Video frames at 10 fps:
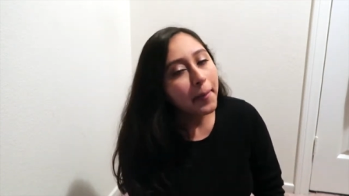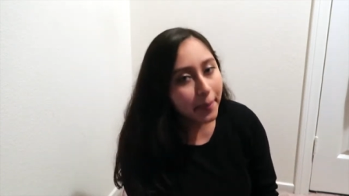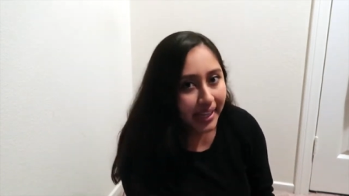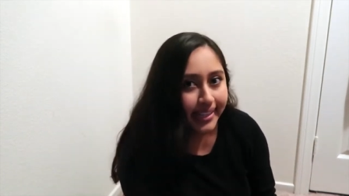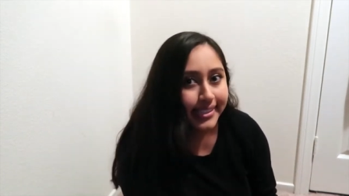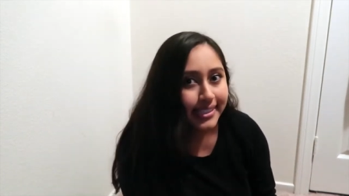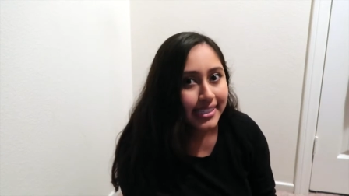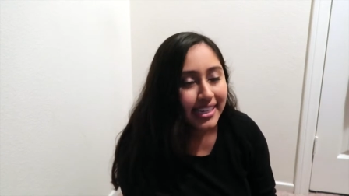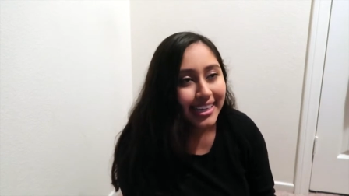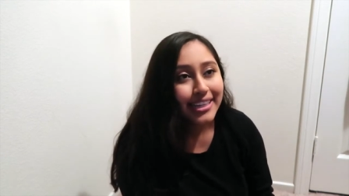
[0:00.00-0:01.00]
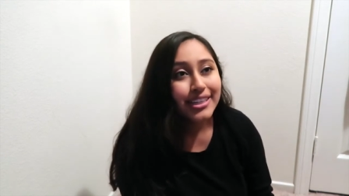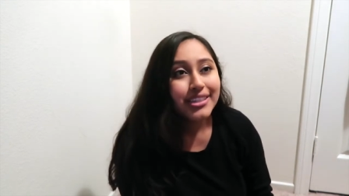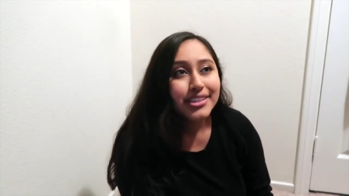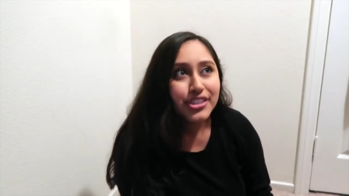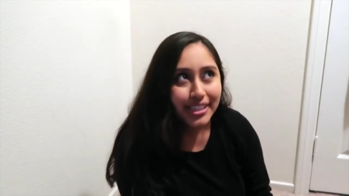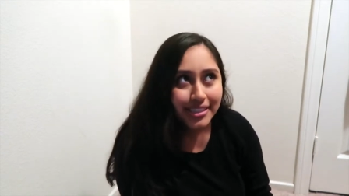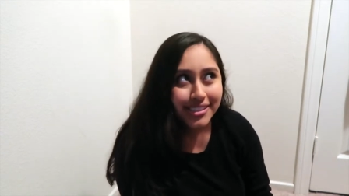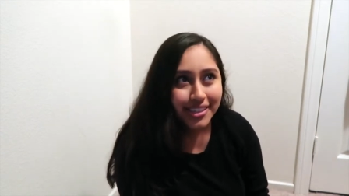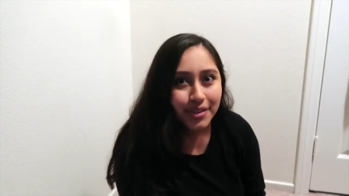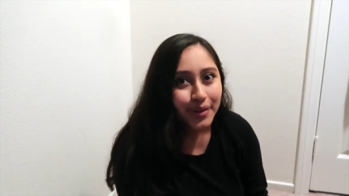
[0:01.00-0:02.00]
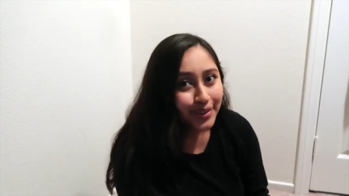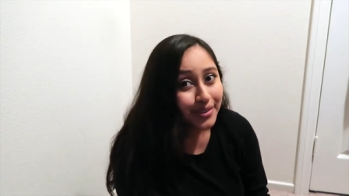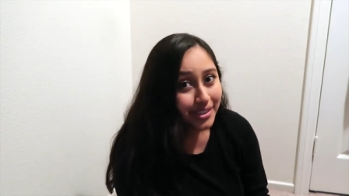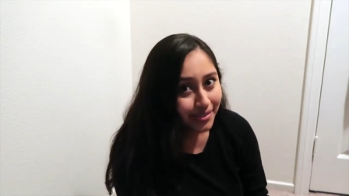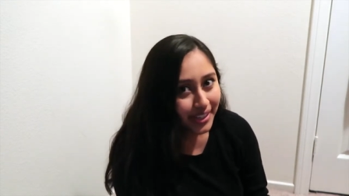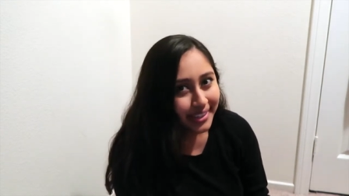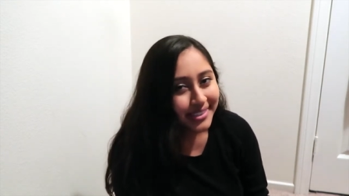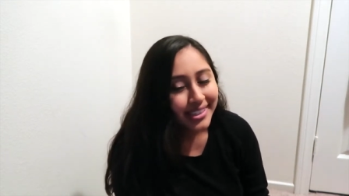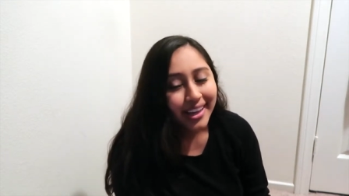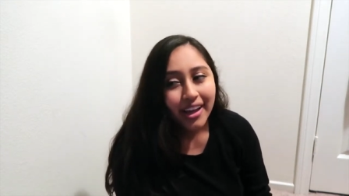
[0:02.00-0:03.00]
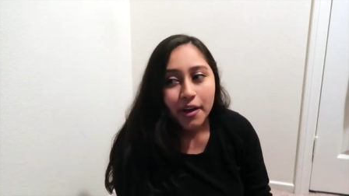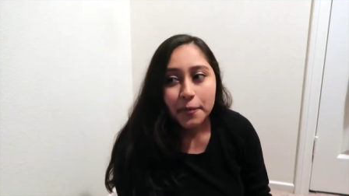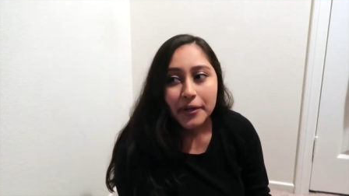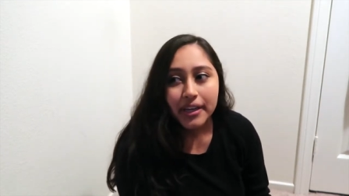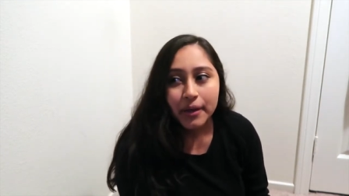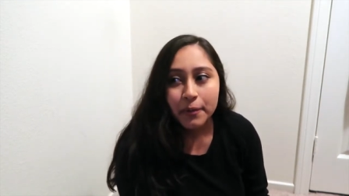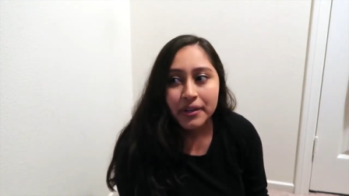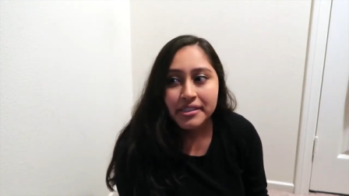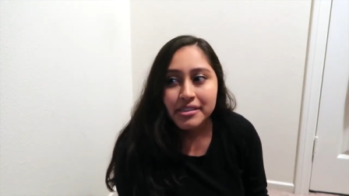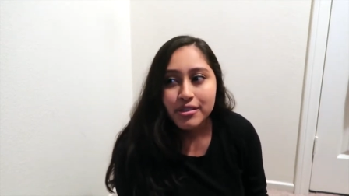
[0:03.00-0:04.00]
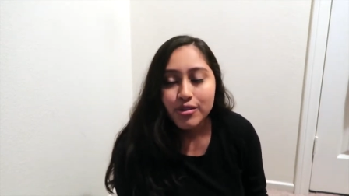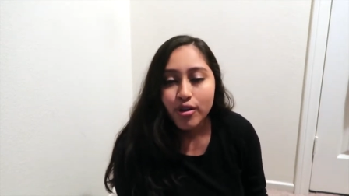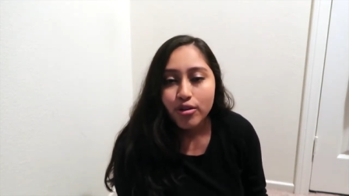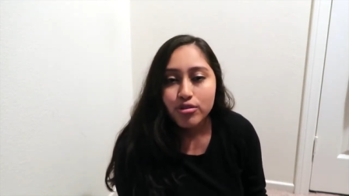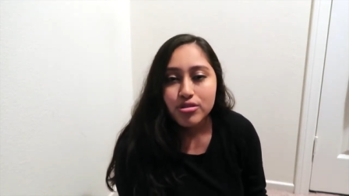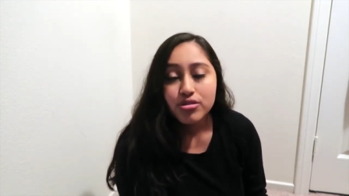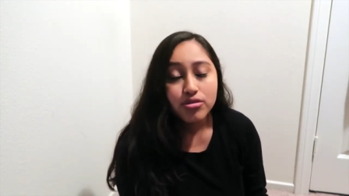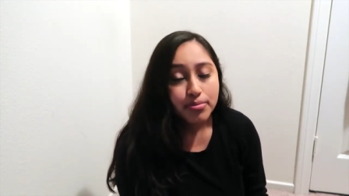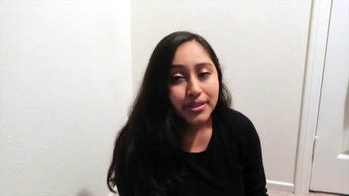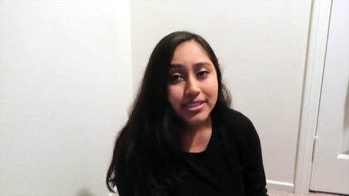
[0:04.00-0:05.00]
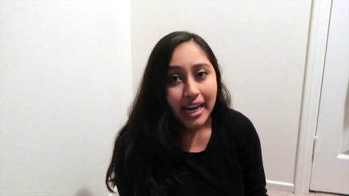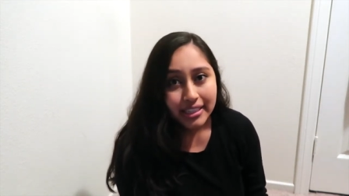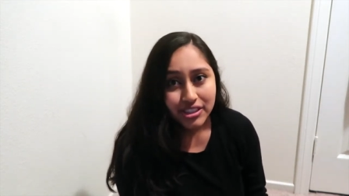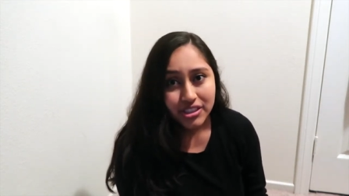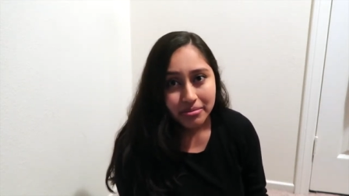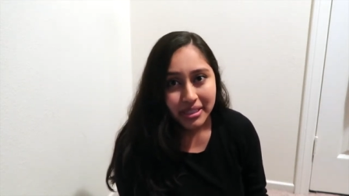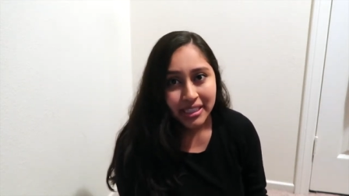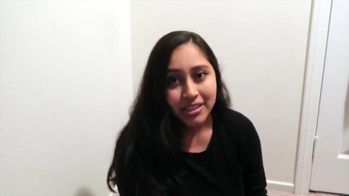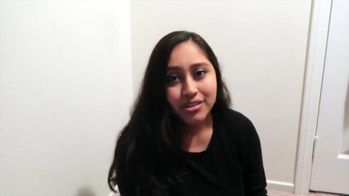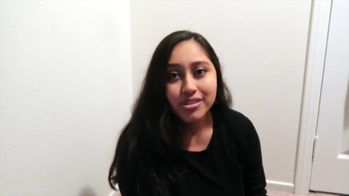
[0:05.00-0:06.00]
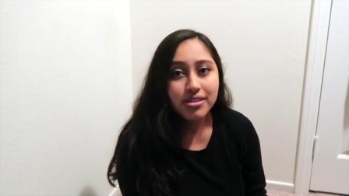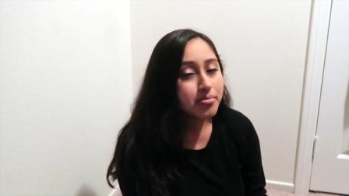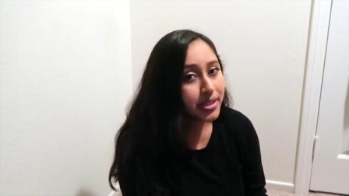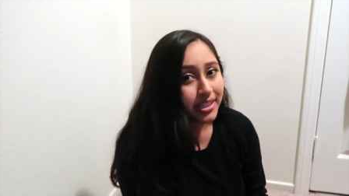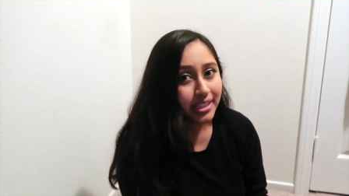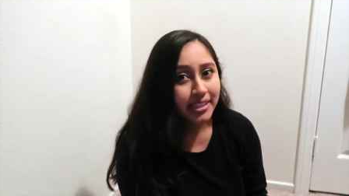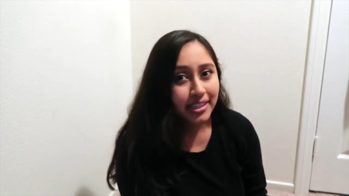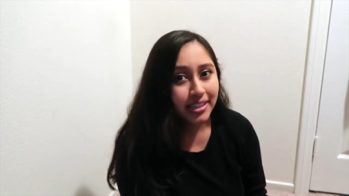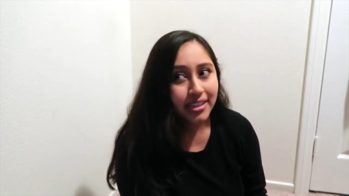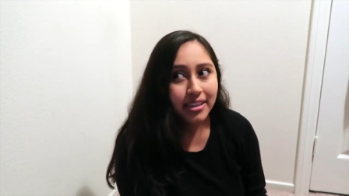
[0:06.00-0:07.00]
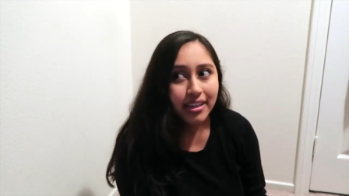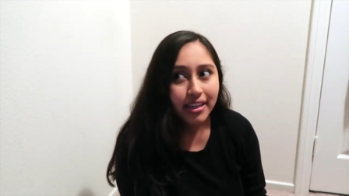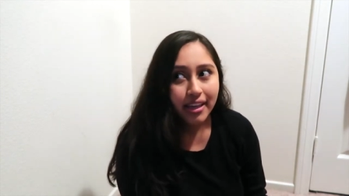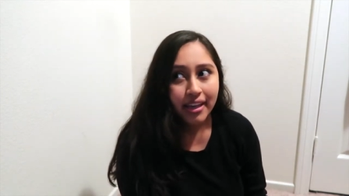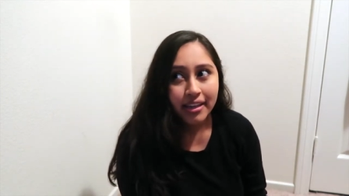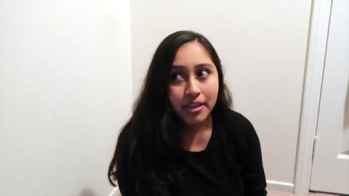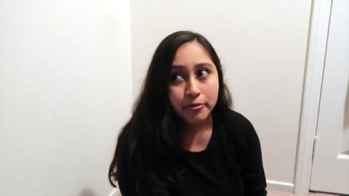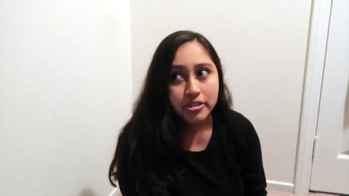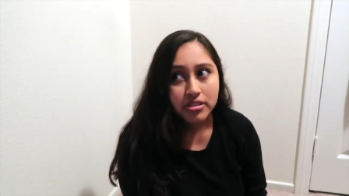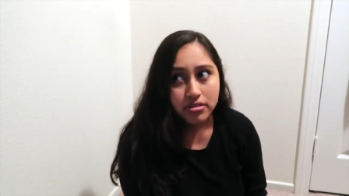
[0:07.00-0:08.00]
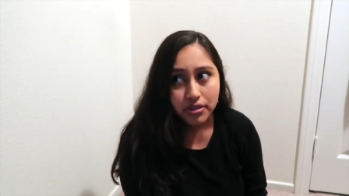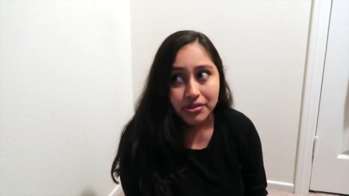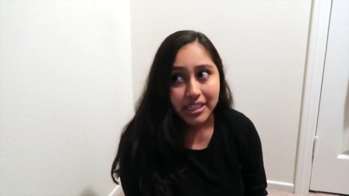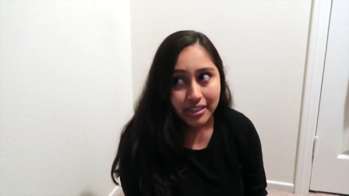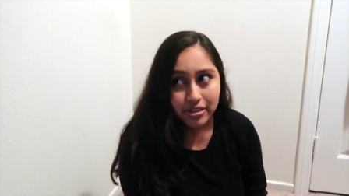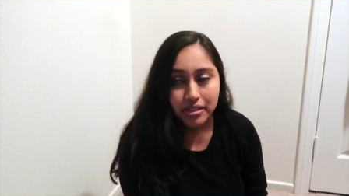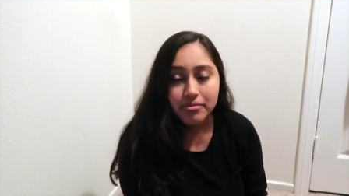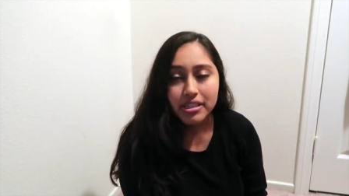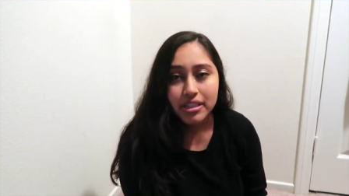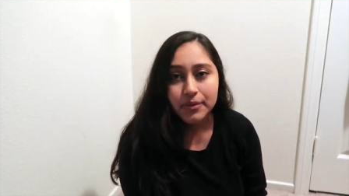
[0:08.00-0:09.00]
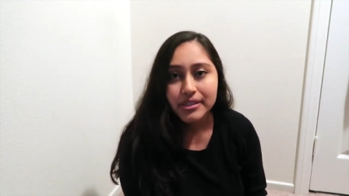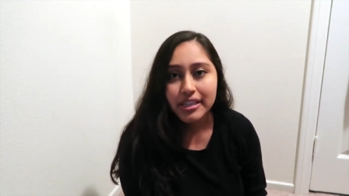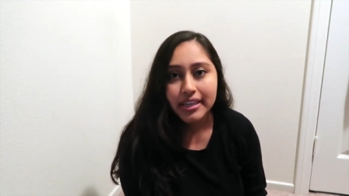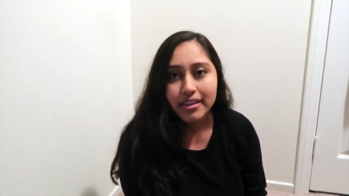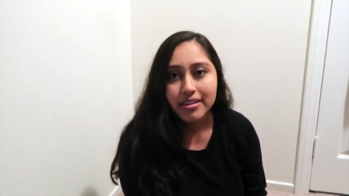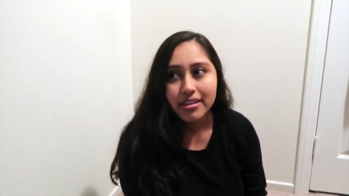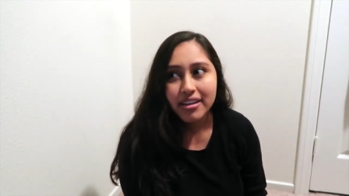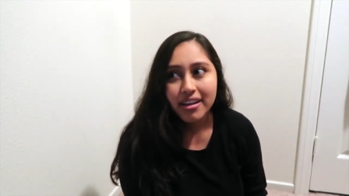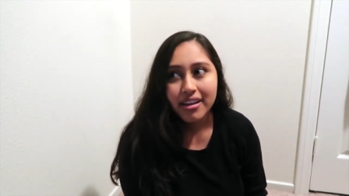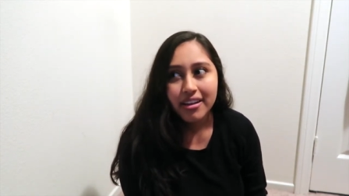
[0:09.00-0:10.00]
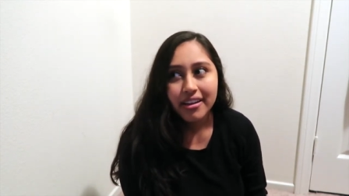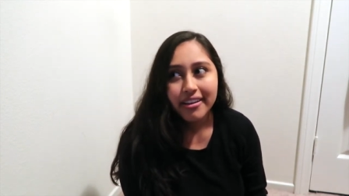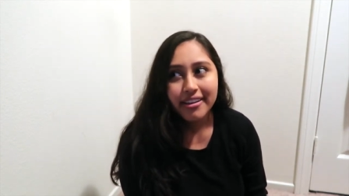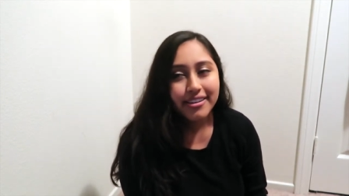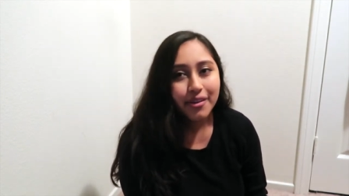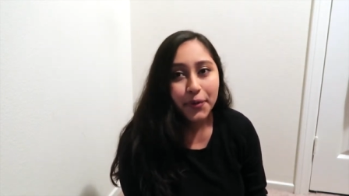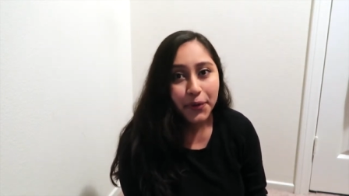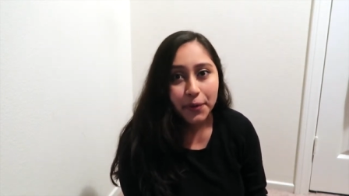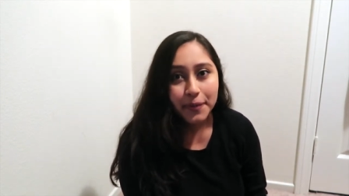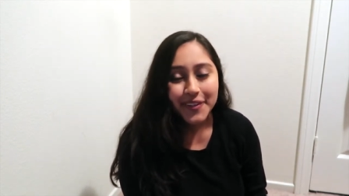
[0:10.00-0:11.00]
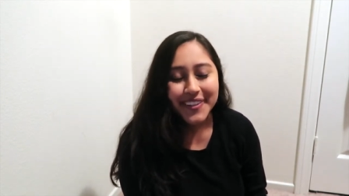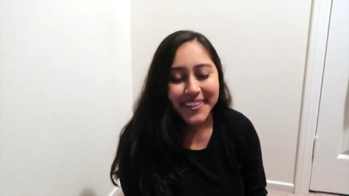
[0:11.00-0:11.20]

But Jaden started going through this phase where he was super attached to me, super clingy, and he would just throw tantrums, and he was like horrible.